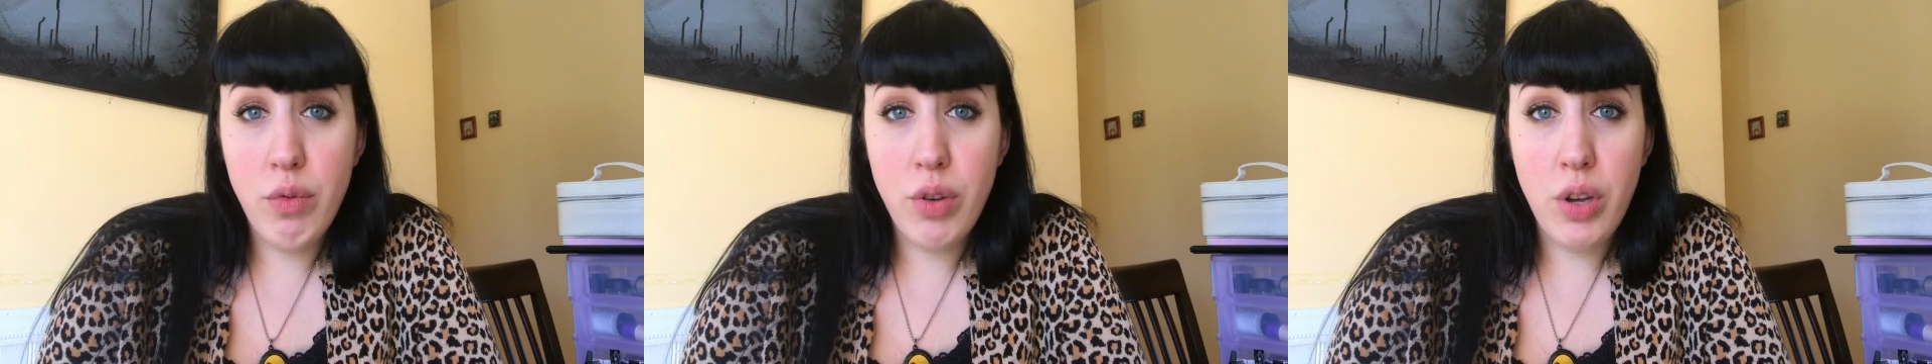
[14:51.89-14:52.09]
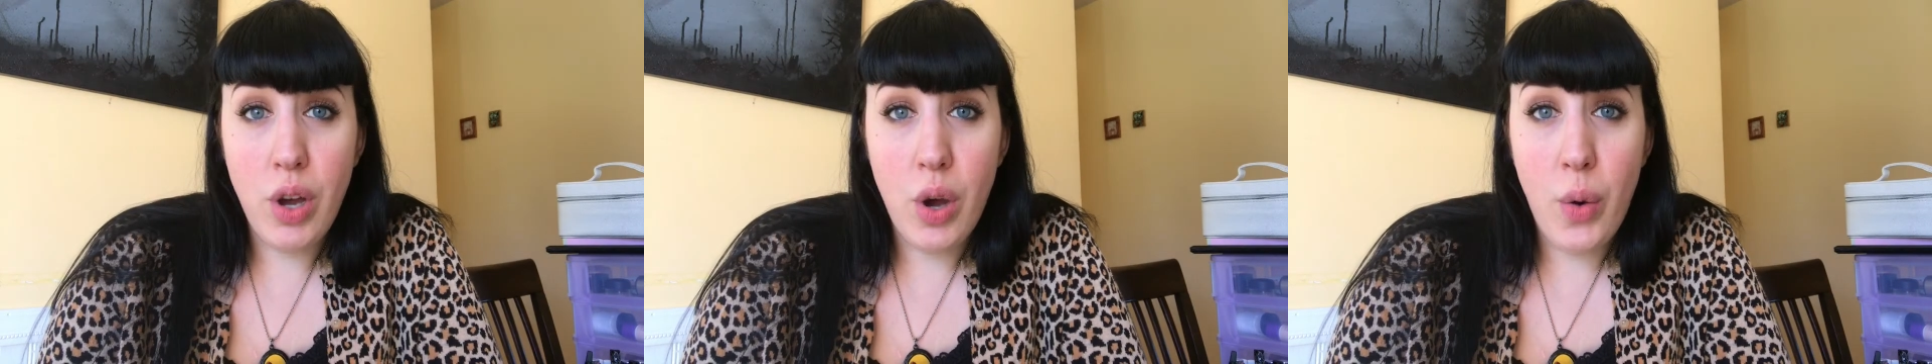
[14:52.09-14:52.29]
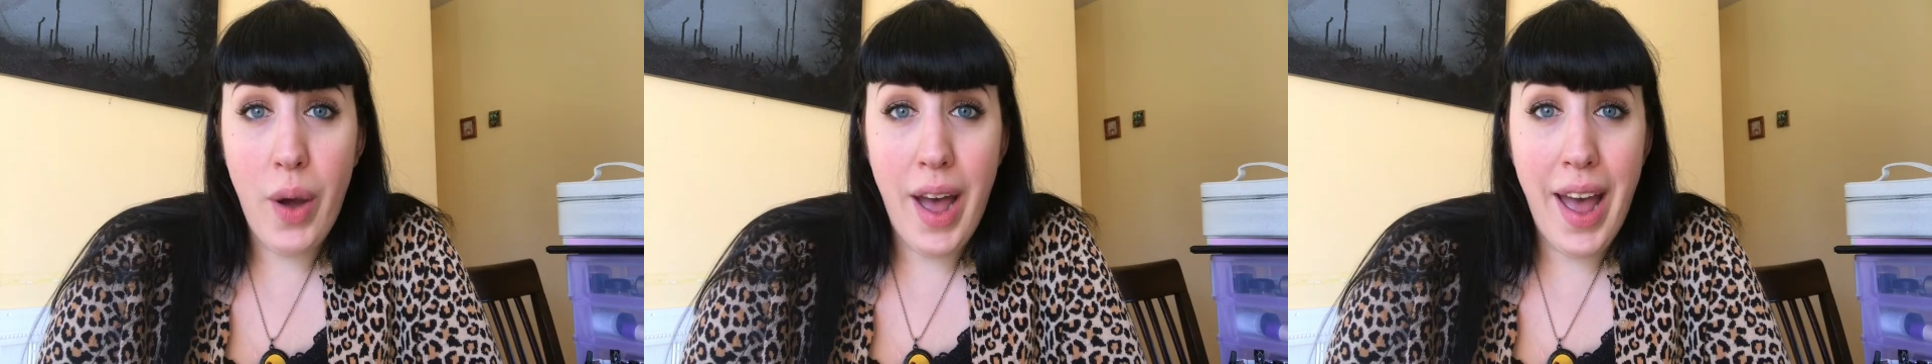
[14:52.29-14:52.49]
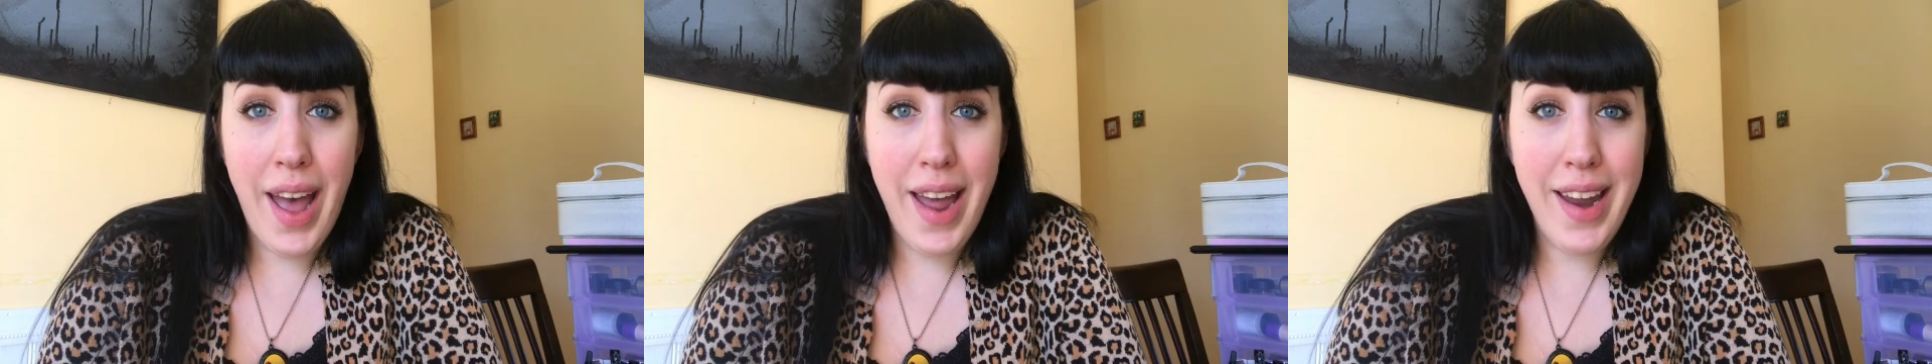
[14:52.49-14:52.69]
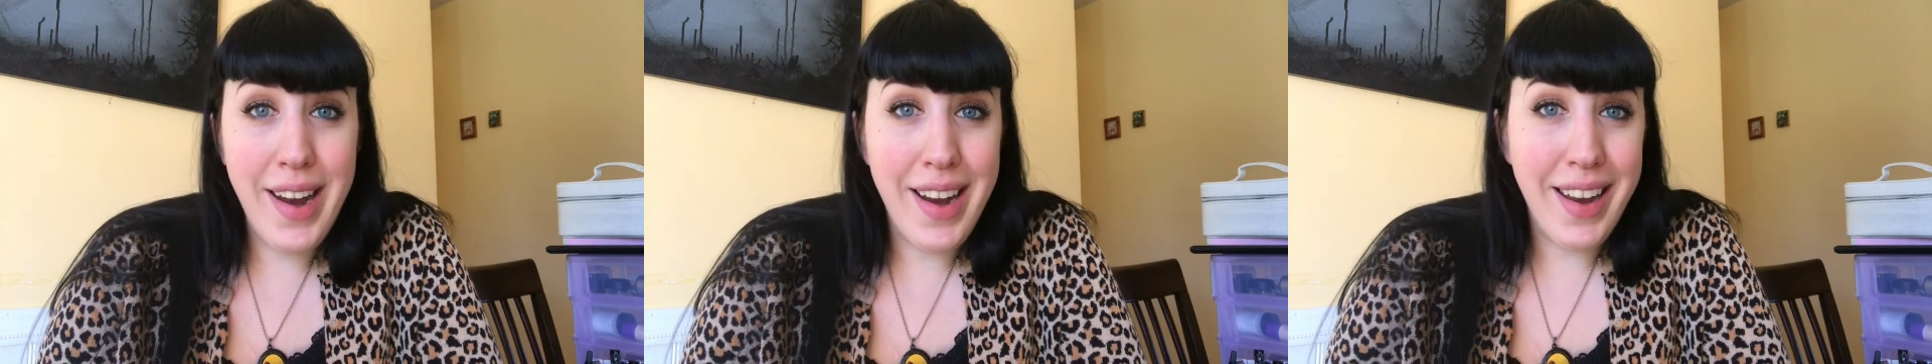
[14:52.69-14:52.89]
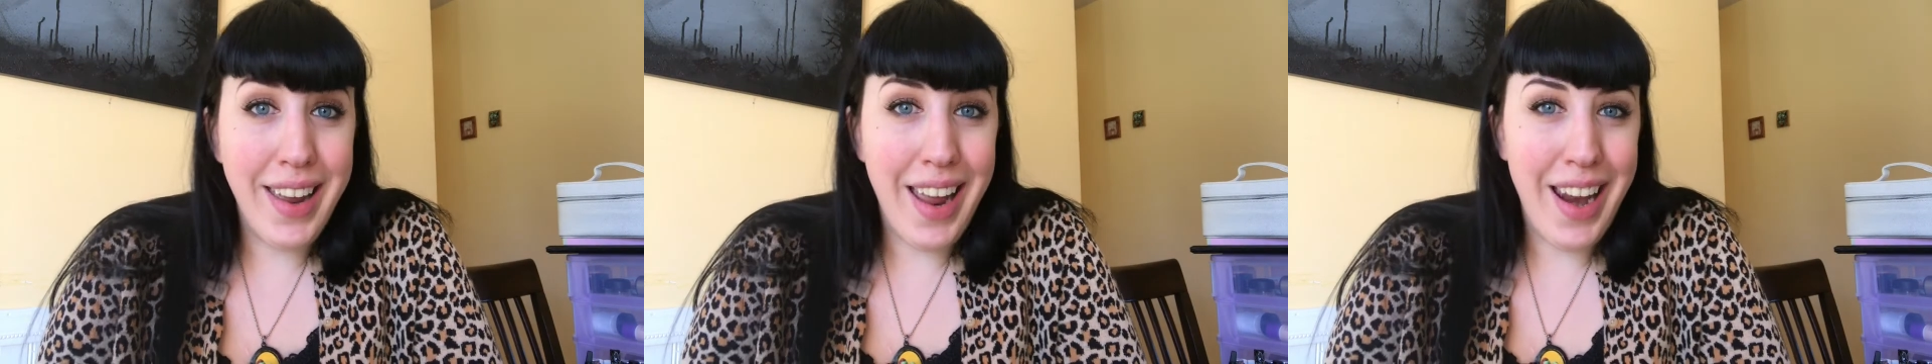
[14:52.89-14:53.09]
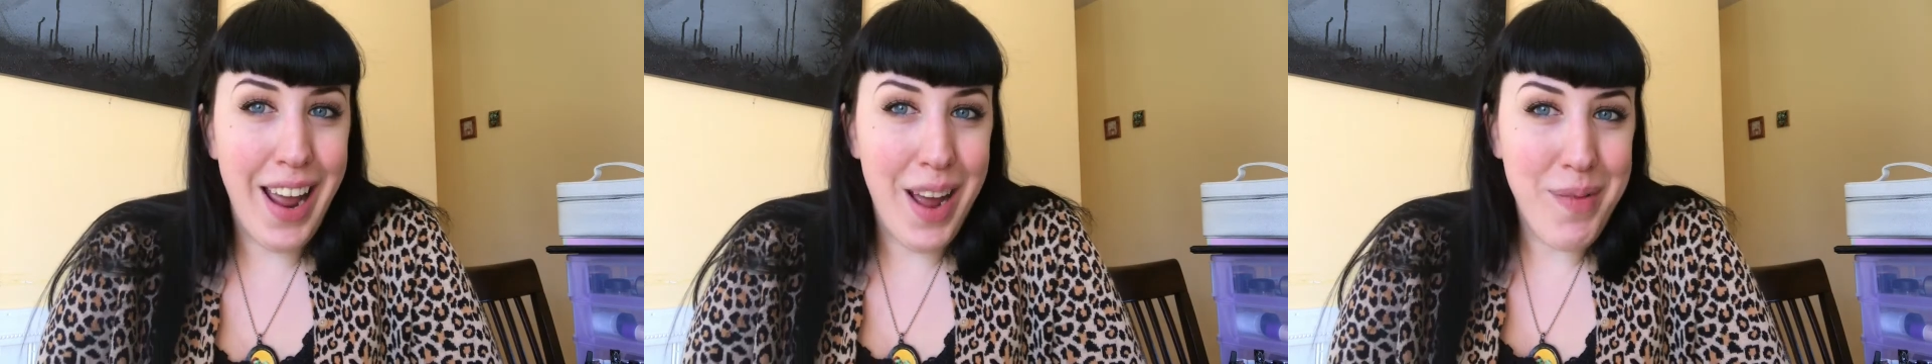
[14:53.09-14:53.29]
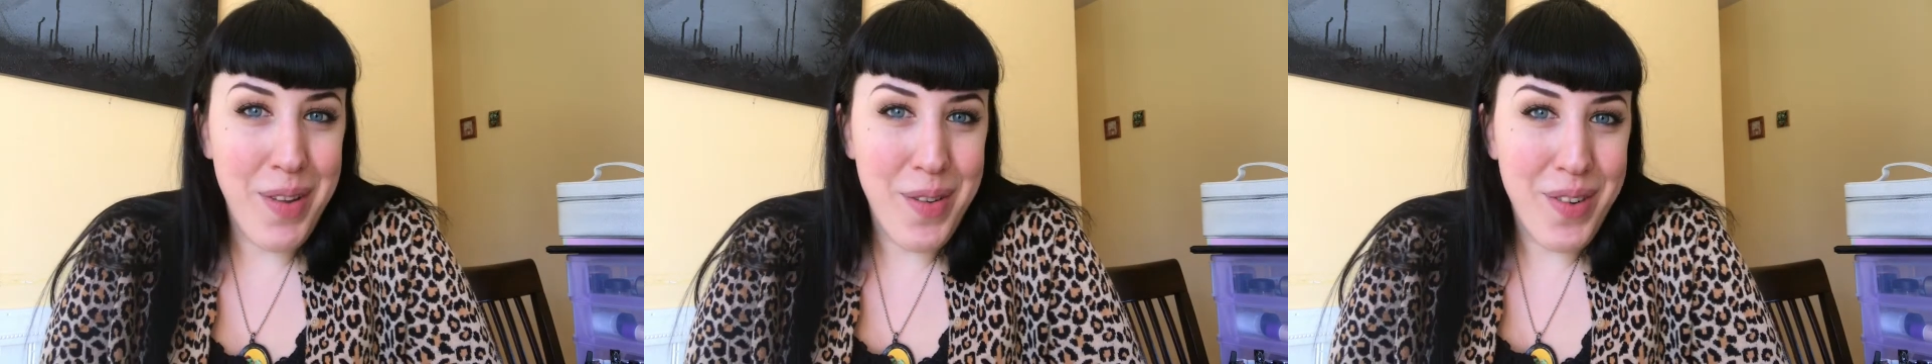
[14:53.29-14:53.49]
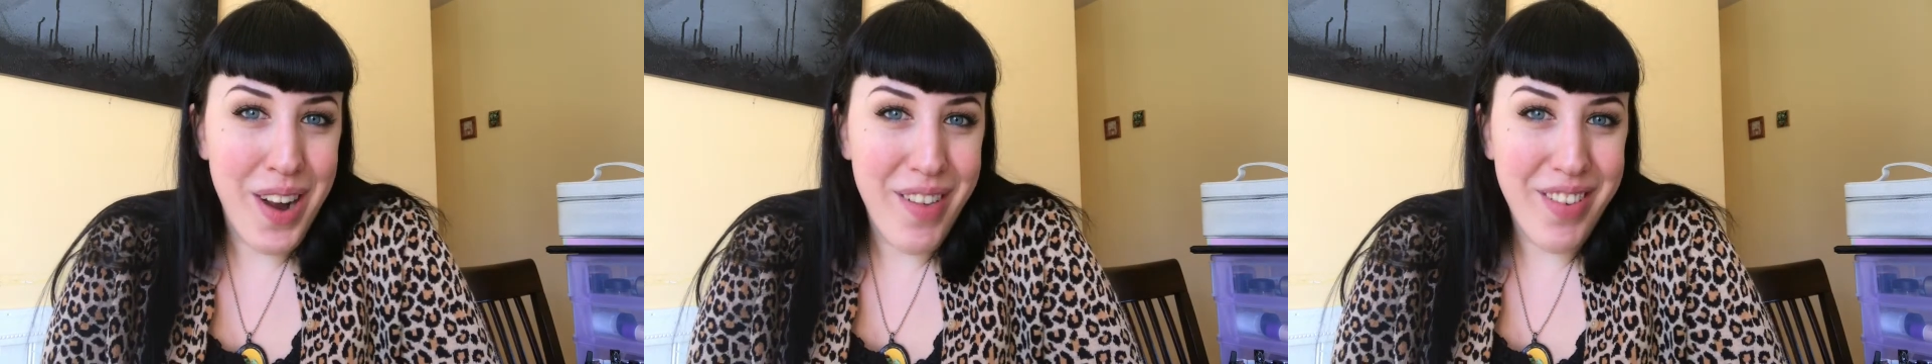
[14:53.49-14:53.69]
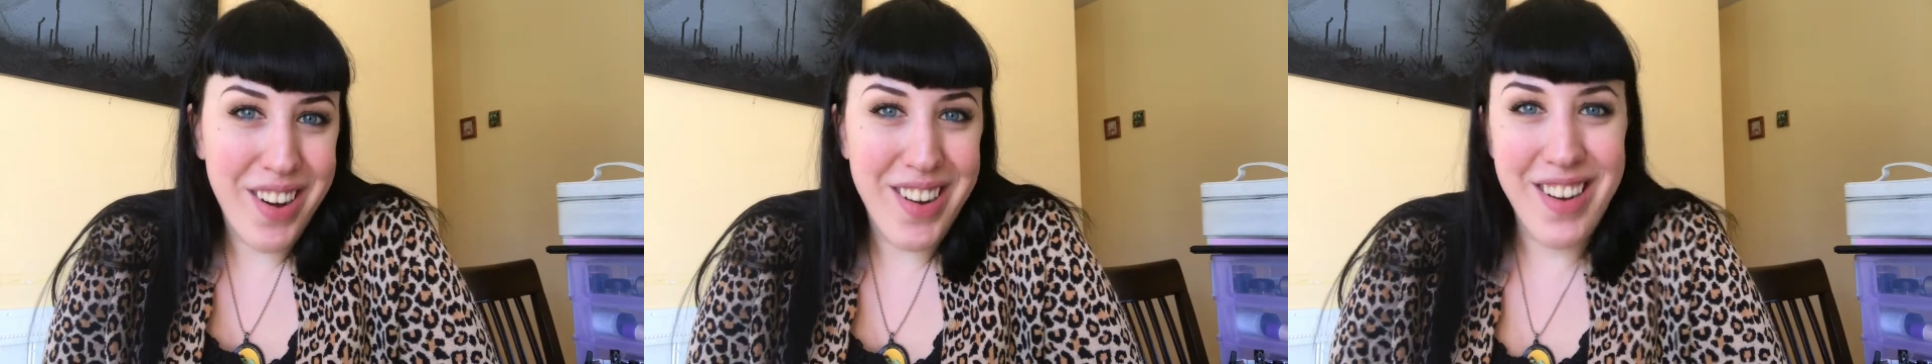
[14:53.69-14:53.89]
go ahead and get at me
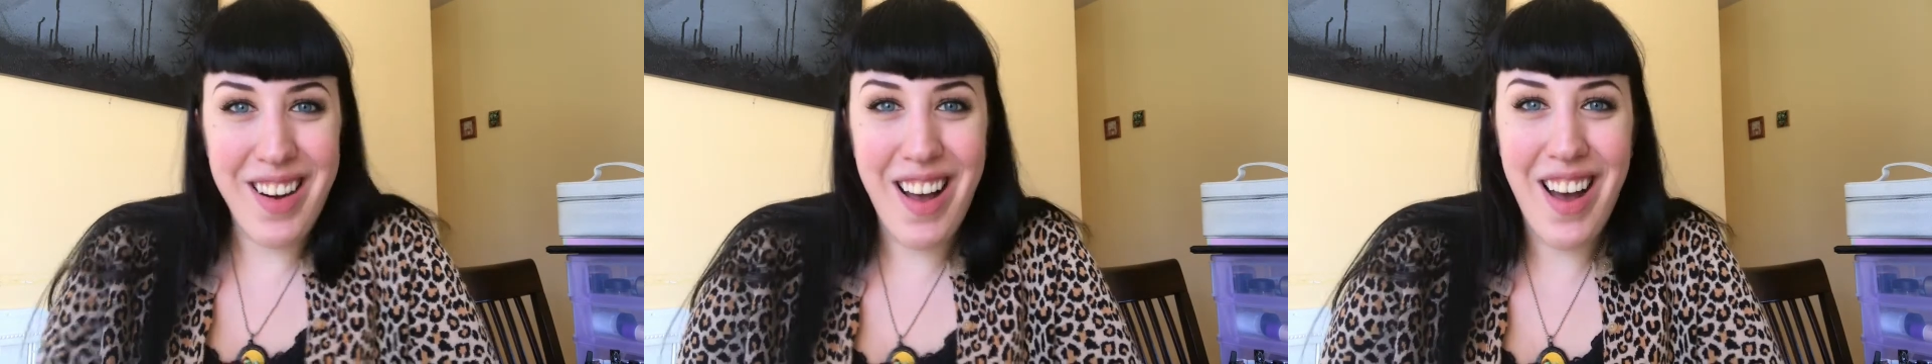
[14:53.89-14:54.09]
whenever.